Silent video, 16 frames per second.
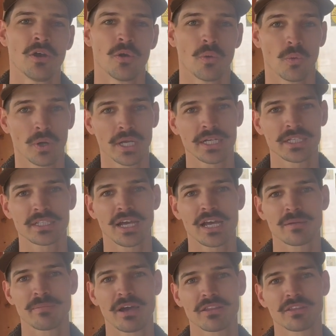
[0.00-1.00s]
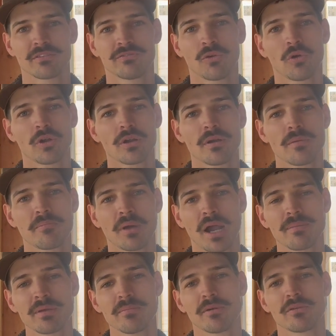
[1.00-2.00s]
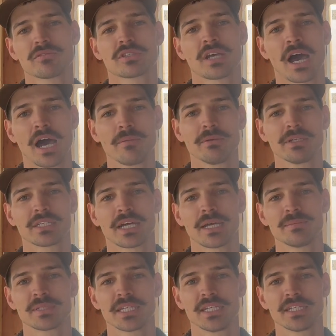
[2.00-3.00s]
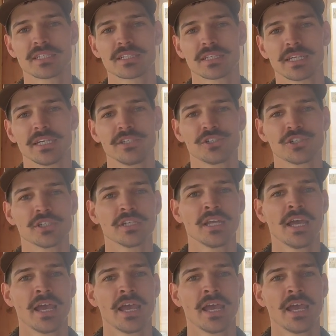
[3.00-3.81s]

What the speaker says: We're going to talk about the four probably most common types of insulation